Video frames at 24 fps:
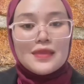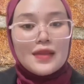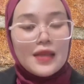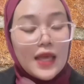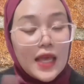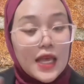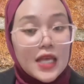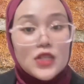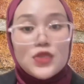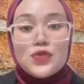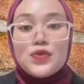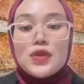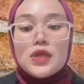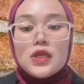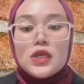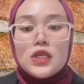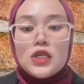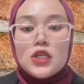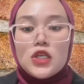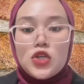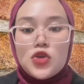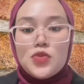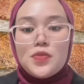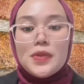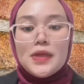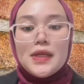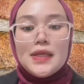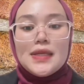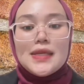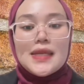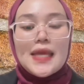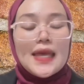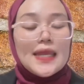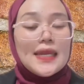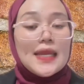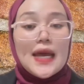As we human
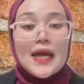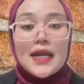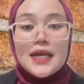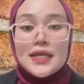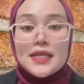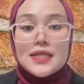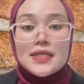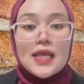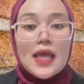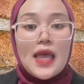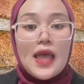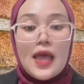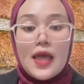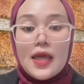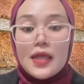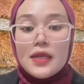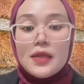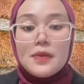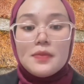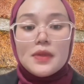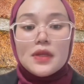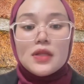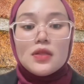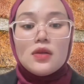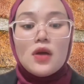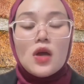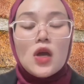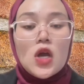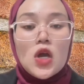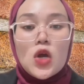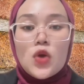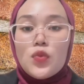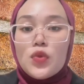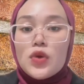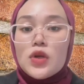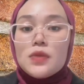and other animals
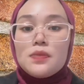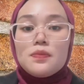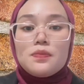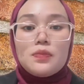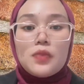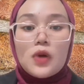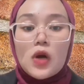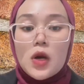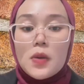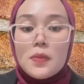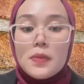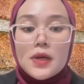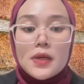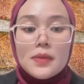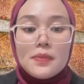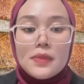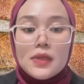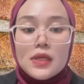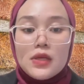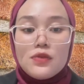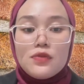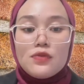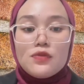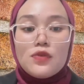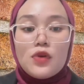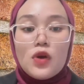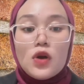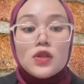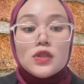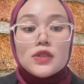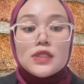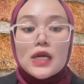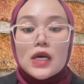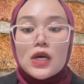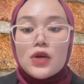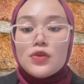will probably fall
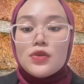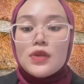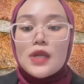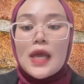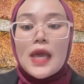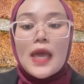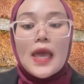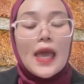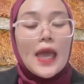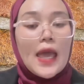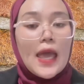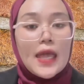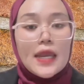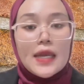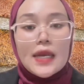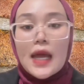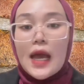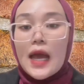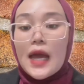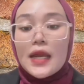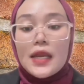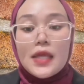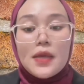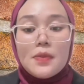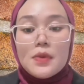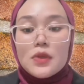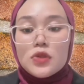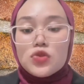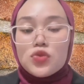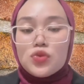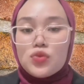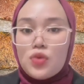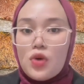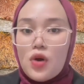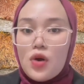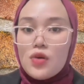down and unable to
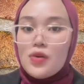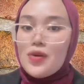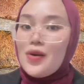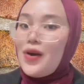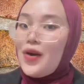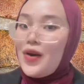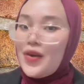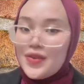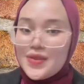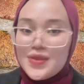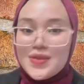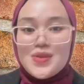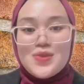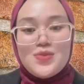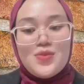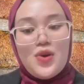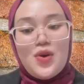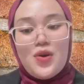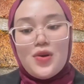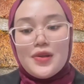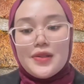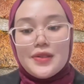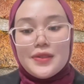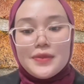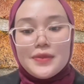walk on the wall.